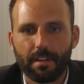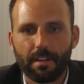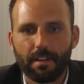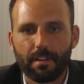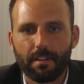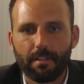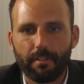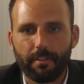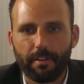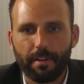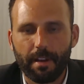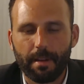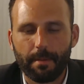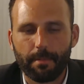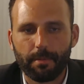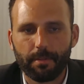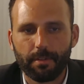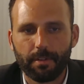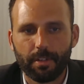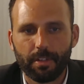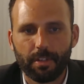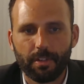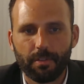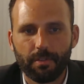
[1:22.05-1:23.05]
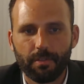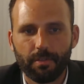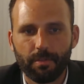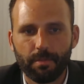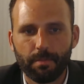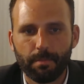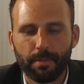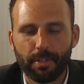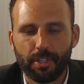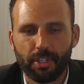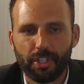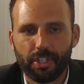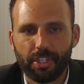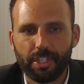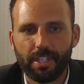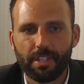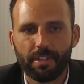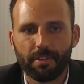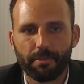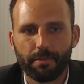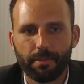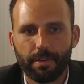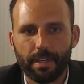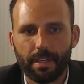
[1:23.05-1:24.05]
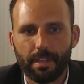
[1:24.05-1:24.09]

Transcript: we were able to use machinery